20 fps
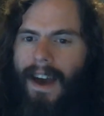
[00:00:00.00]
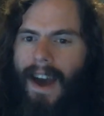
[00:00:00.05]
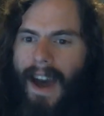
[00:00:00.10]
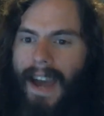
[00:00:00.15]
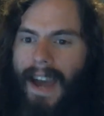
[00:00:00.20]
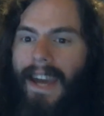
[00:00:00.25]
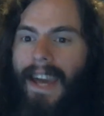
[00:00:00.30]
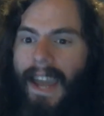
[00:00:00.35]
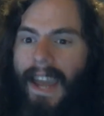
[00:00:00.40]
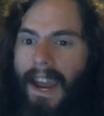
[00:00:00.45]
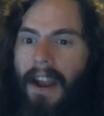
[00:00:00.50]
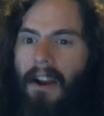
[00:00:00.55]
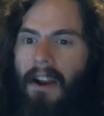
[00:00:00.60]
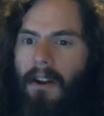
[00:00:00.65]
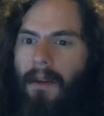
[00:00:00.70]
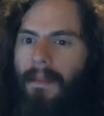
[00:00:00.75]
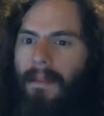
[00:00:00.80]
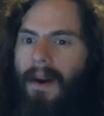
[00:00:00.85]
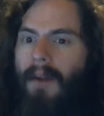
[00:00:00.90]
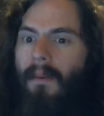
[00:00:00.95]
I care
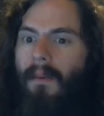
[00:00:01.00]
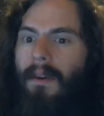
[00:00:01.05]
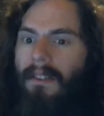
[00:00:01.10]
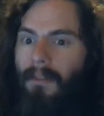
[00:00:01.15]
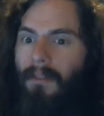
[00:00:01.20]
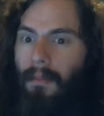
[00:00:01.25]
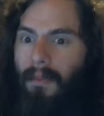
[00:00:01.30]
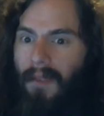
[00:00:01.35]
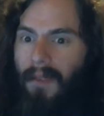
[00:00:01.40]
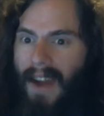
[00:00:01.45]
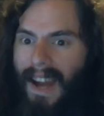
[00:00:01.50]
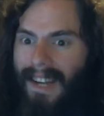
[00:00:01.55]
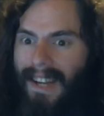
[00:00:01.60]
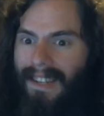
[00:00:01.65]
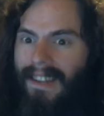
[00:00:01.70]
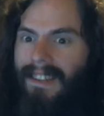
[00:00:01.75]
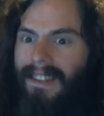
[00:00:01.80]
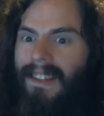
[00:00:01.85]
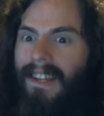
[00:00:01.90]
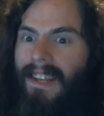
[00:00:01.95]
about what's
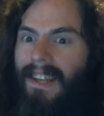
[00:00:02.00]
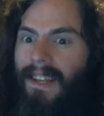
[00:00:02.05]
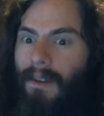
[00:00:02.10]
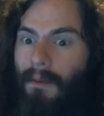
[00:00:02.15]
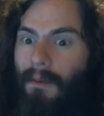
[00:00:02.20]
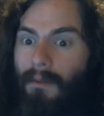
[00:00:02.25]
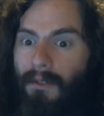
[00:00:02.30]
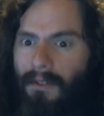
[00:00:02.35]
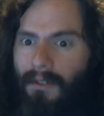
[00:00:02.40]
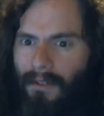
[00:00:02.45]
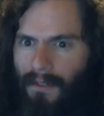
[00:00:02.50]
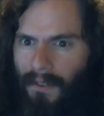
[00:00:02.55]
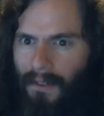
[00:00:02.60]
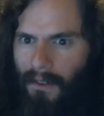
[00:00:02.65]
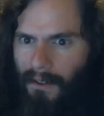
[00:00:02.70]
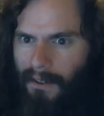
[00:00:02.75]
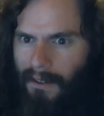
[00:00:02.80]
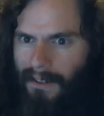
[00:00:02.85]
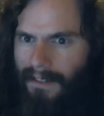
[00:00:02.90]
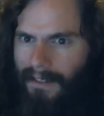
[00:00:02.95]
practically useful.